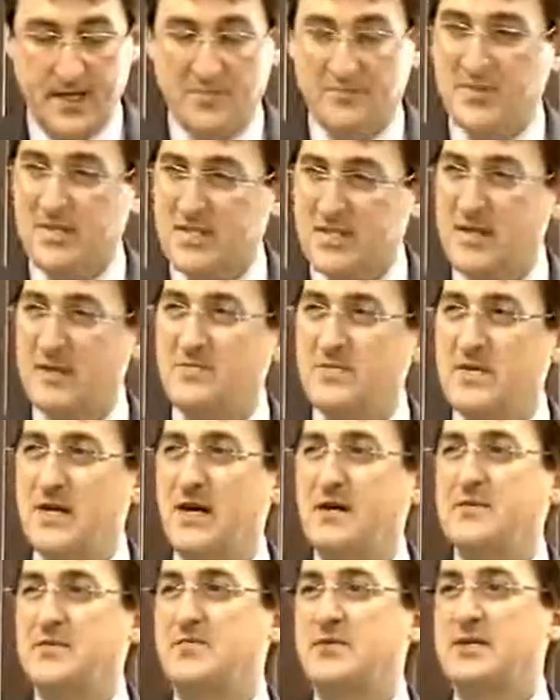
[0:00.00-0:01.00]
But
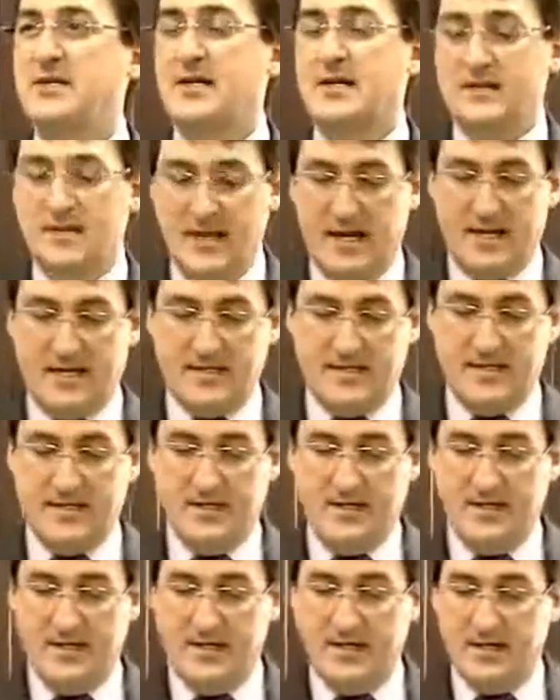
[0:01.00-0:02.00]
sometimes we neglect
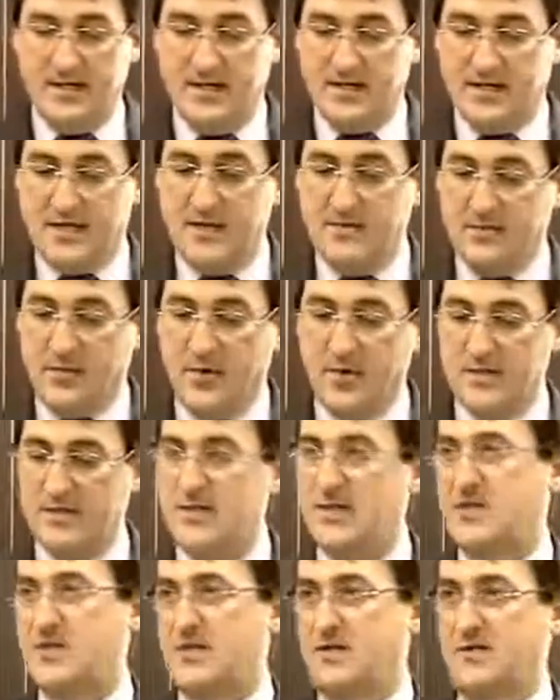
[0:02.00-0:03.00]
the important
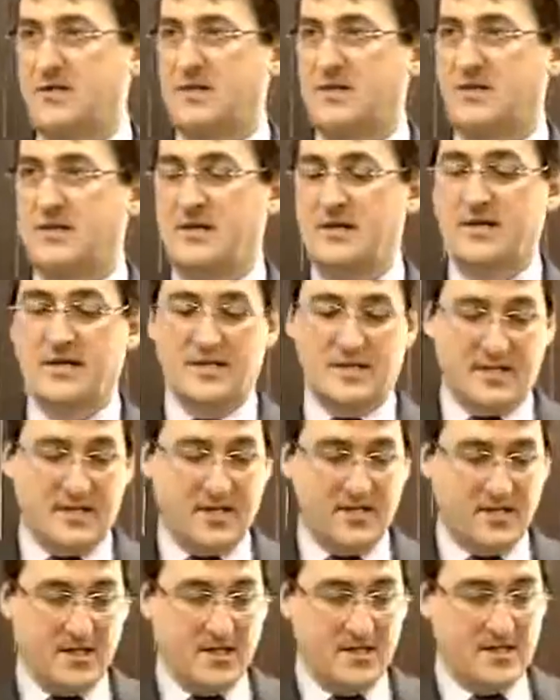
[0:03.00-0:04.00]
issues,
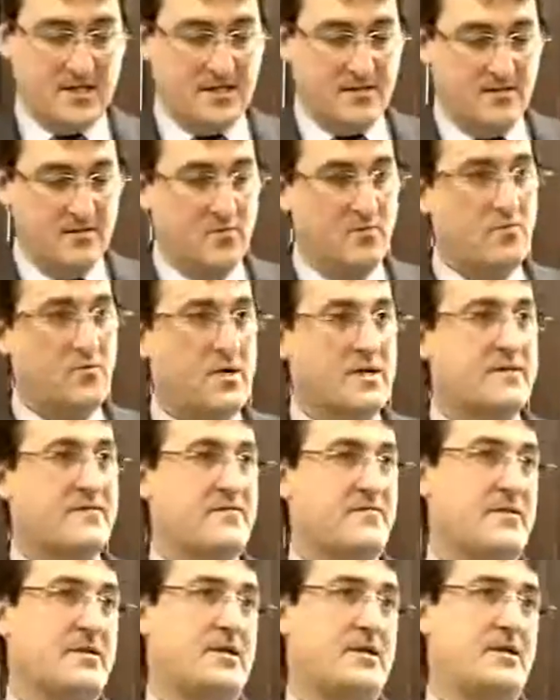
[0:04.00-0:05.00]
such as what
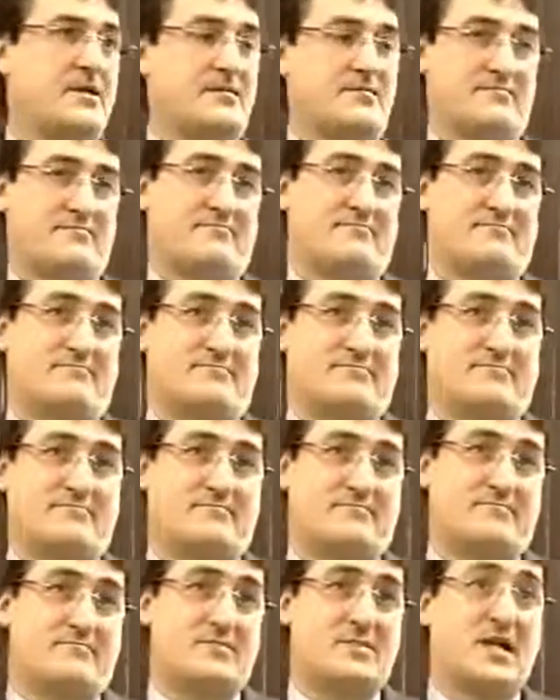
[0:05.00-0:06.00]
if we
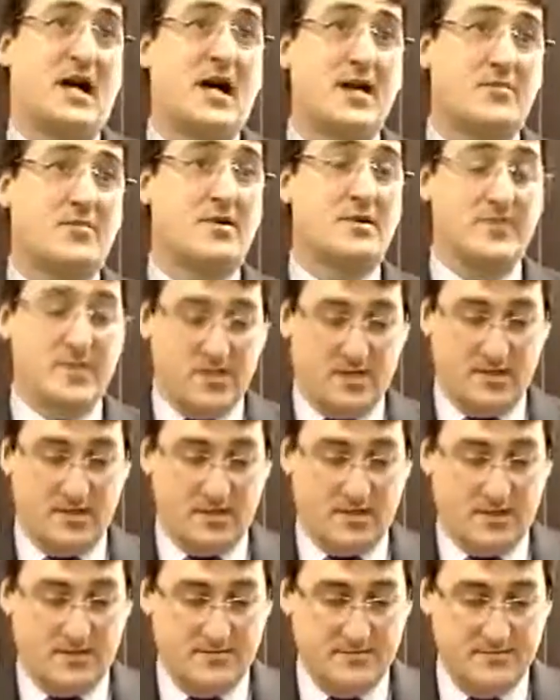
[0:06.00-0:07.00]
die
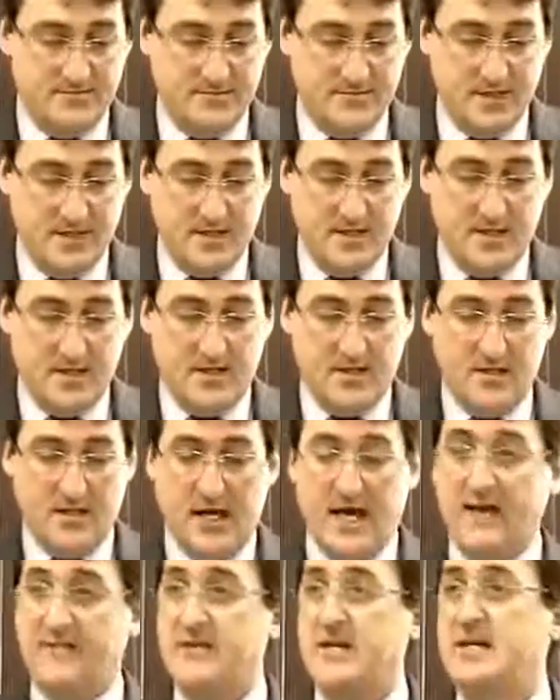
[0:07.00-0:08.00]
prematurely,
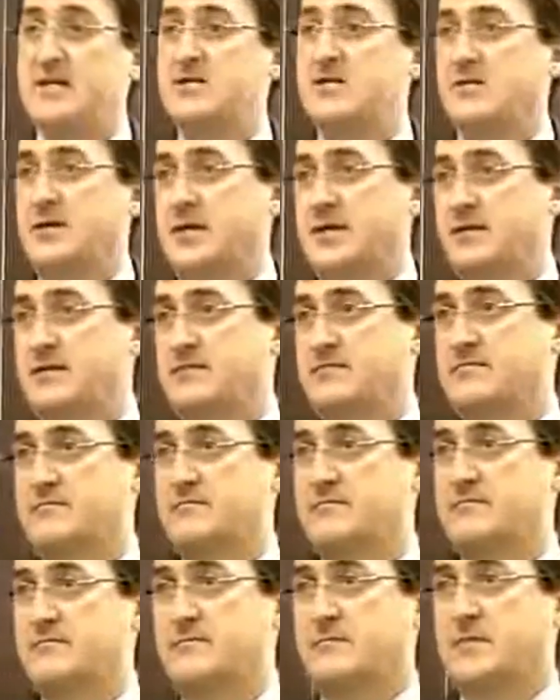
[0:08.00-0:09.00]
have an injury,
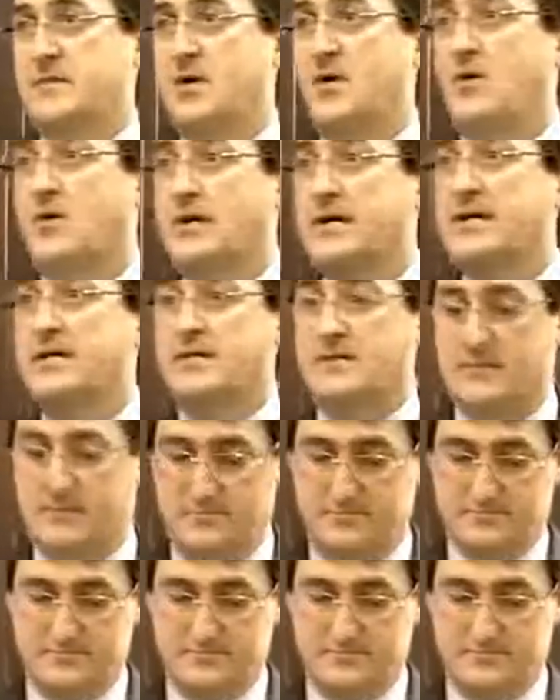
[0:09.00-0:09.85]
or ill?